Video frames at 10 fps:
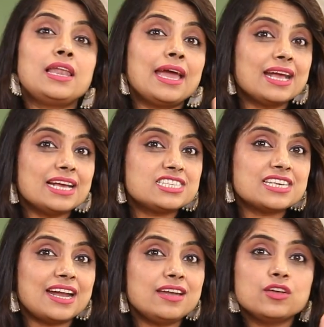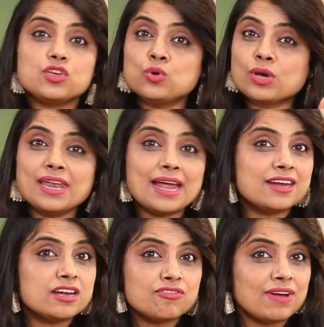Like I said, you can
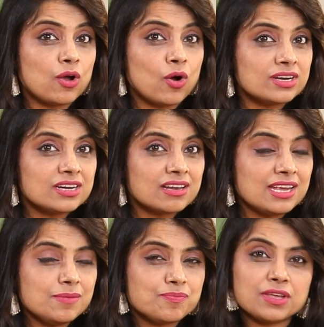identify auditory